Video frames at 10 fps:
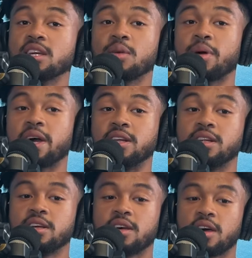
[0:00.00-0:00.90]
about it.
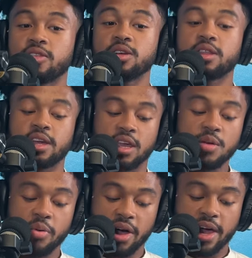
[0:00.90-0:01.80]
The, like he
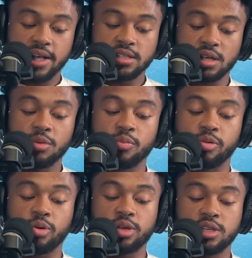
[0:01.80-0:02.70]
probably has some
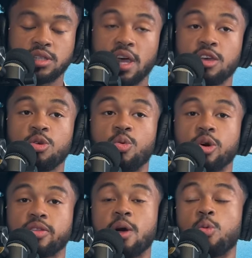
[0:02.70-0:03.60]
employees that he'll
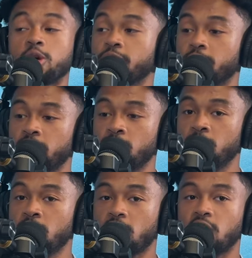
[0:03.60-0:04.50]
work that work for him,
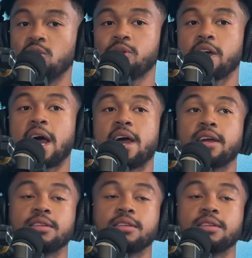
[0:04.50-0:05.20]
and he'll be like, "All right,